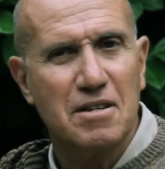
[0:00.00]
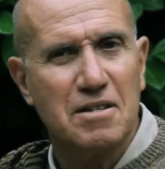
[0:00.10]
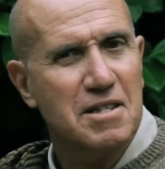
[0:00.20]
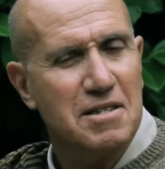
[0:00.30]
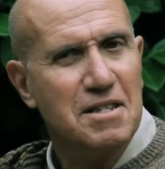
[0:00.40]

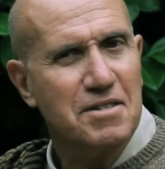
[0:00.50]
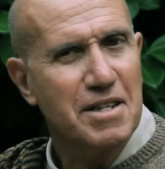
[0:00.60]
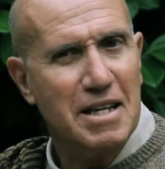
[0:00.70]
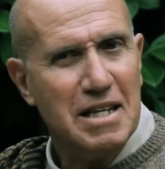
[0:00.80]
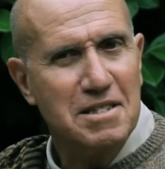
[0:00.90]
They didn't
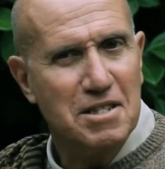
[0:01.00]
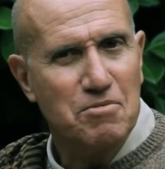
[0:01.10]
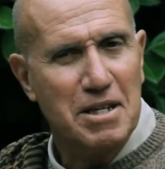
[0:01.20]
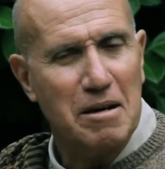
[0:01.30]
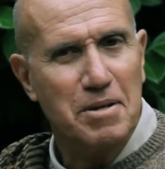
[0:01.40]
realize this
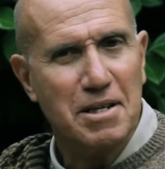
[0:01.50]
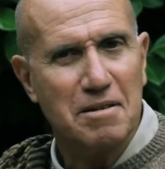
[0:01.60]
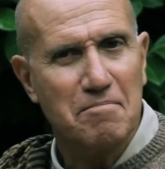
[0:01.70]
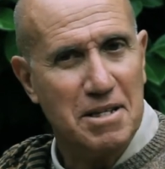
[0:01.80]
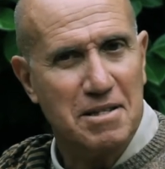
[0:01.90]
was happening,
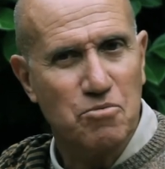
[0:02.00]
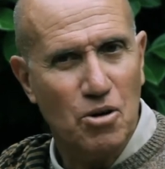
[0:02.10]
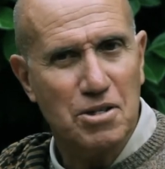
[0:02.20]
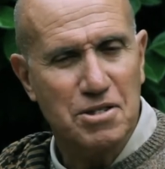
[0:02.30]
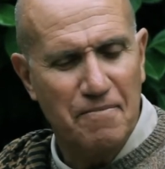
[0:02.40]
but it
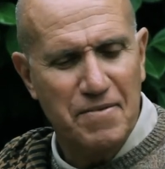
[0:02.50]
was.